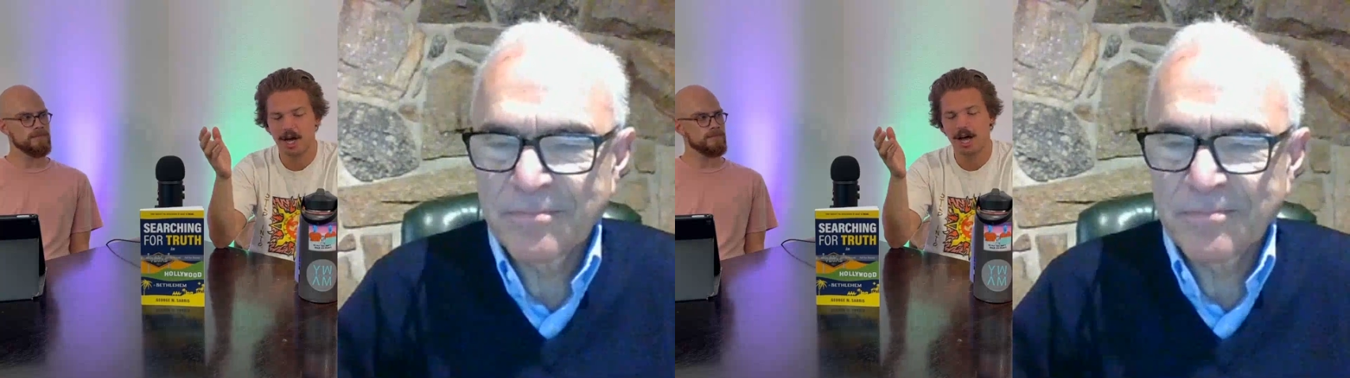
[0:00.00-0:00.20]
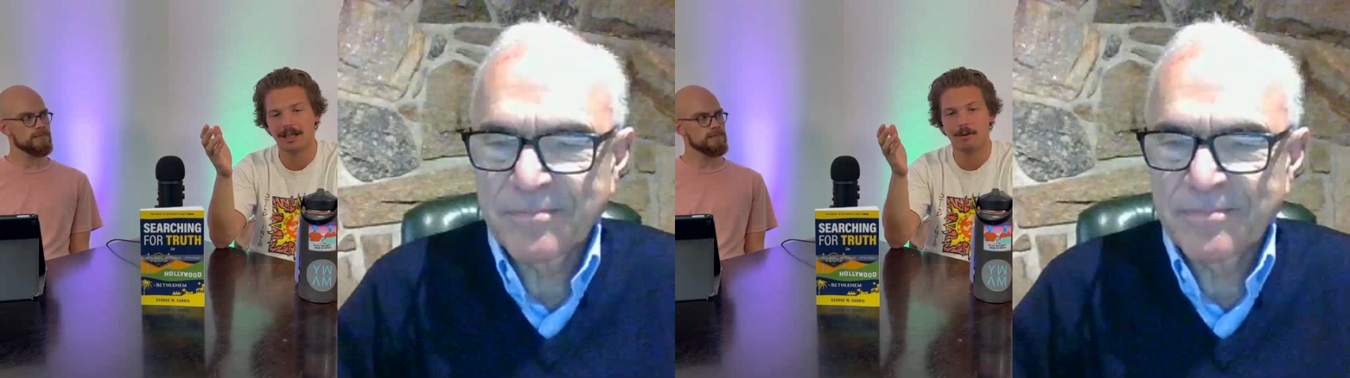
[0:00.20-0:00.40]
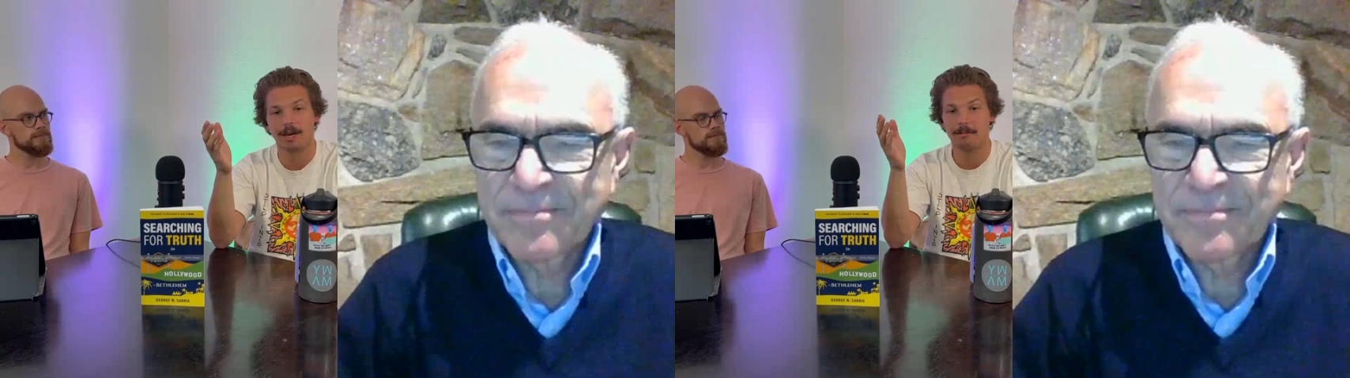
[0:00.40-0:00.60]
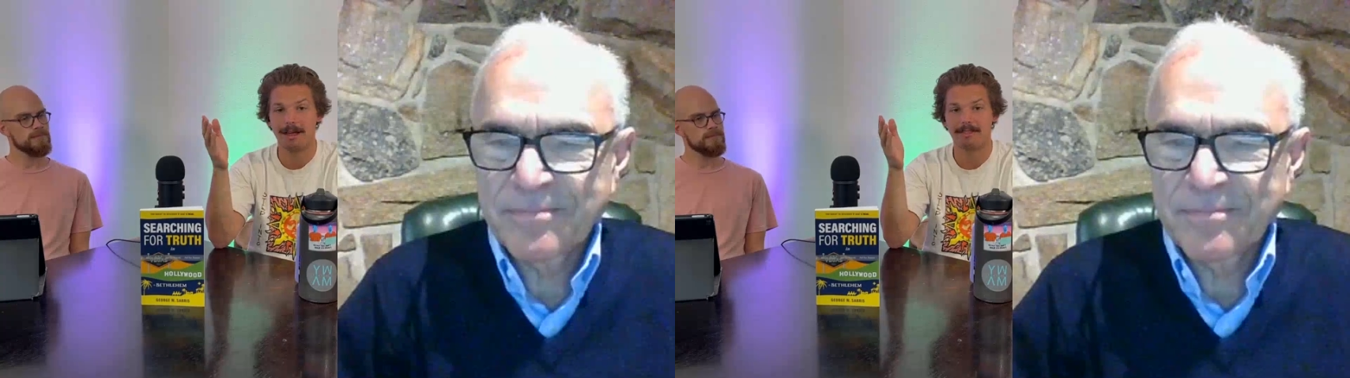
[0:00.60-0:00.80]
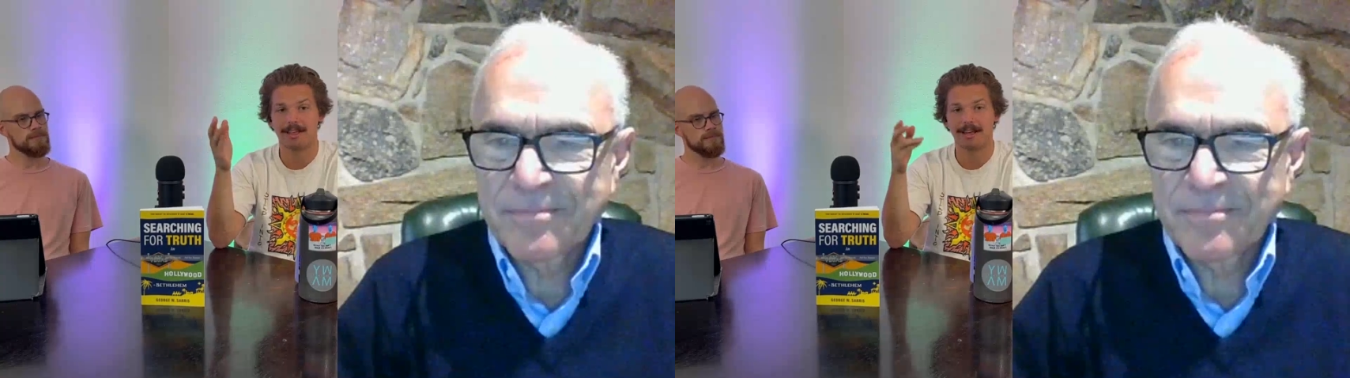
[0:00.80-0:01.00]
Speaker 1: Hollywood, and
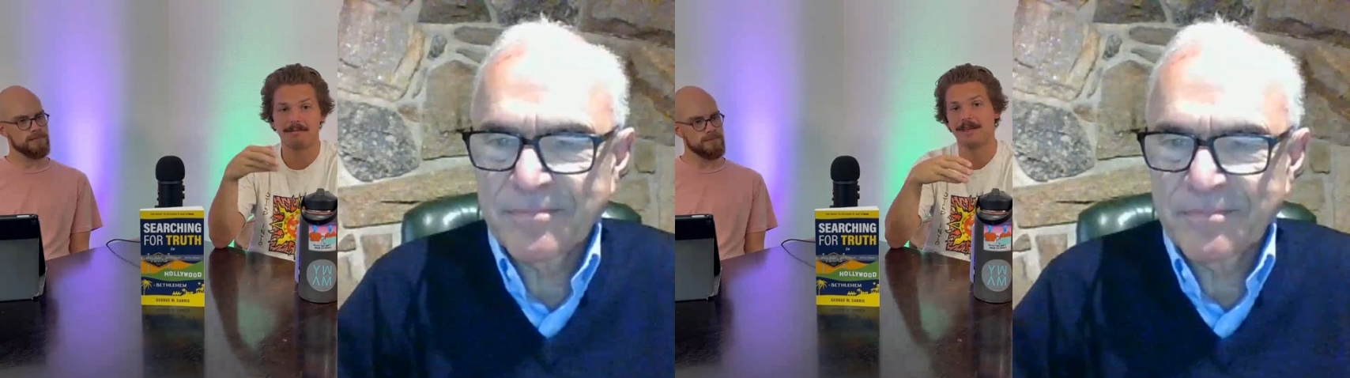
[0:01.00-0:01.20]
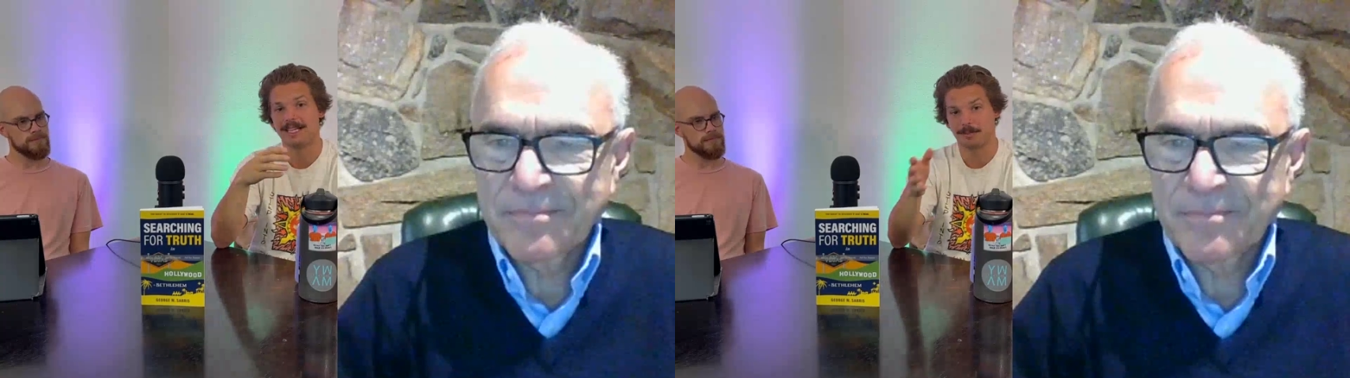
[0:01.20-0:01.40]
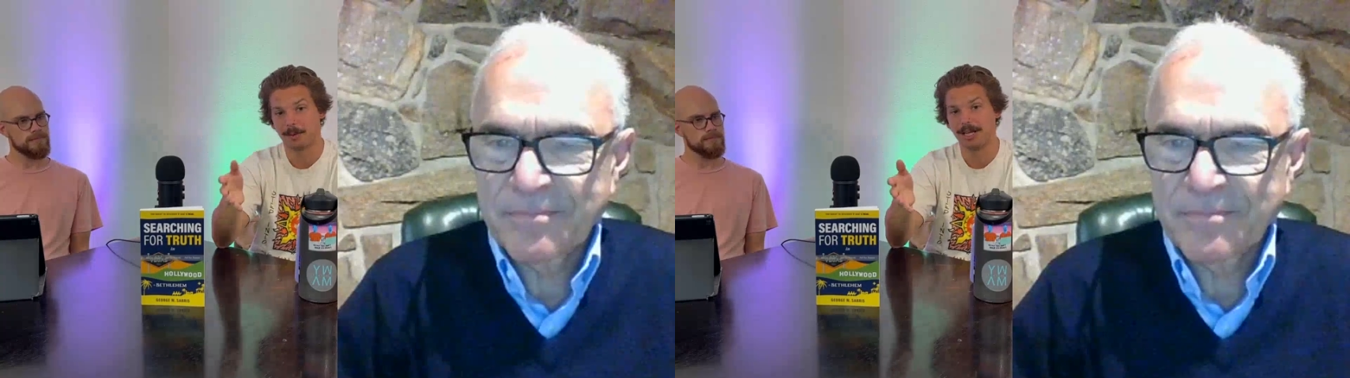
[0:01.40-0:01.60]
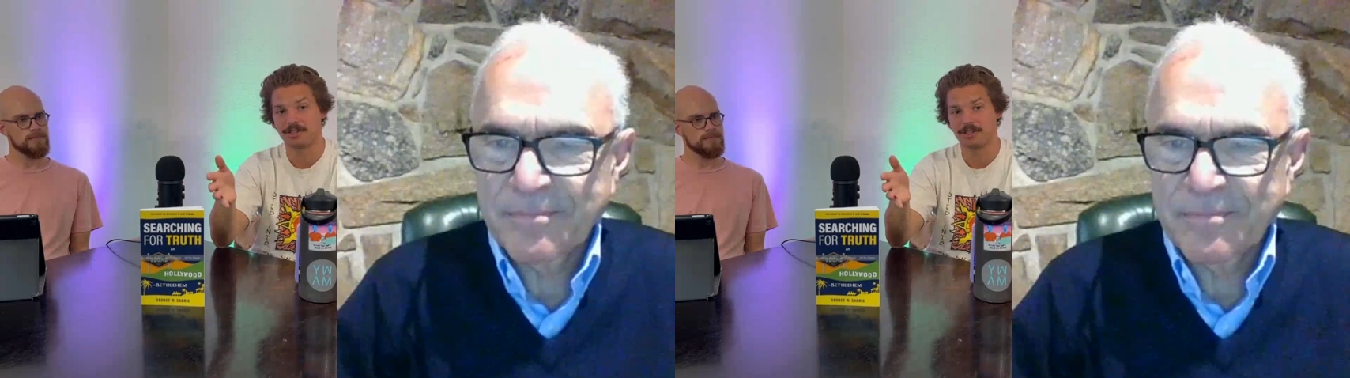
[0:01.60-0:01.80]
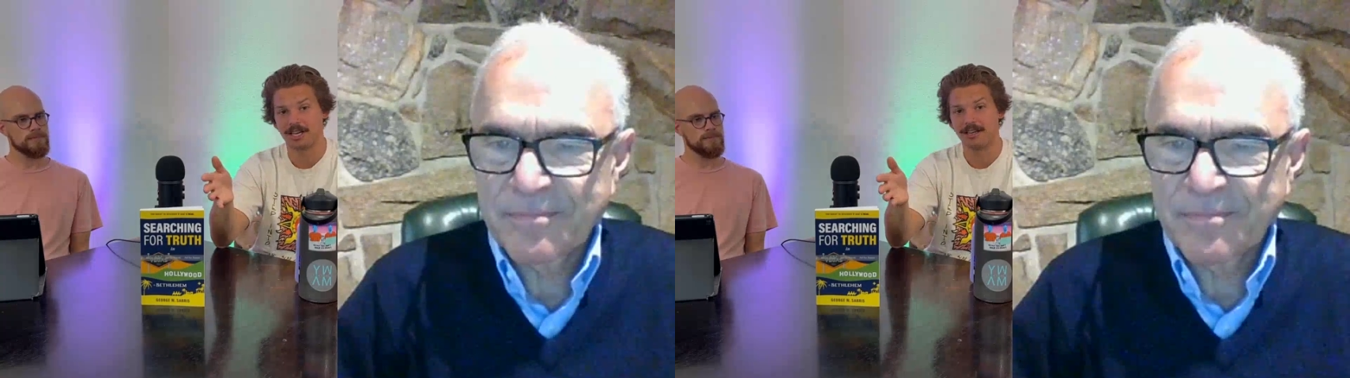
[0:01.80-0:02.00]
Bethlehem. It's pretty
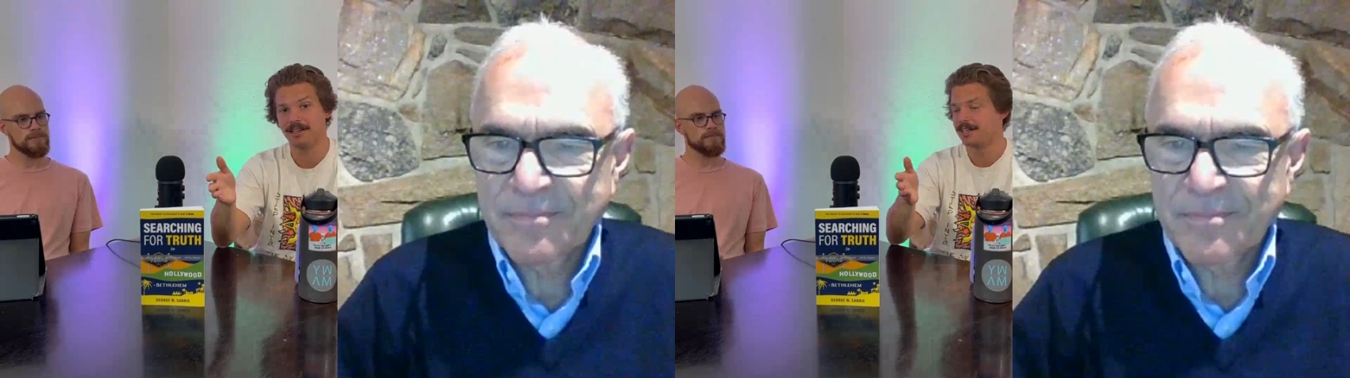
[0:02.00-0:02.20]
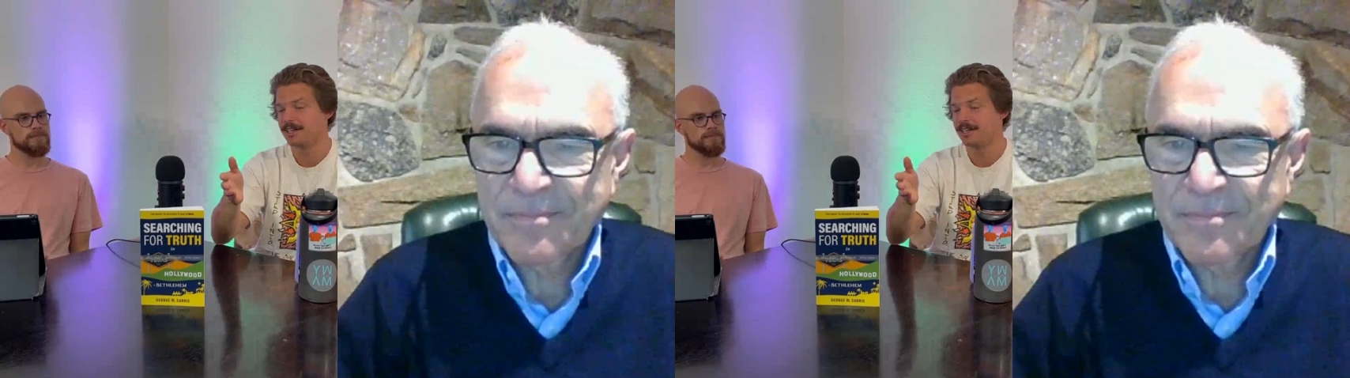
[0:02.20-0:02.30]
interesting.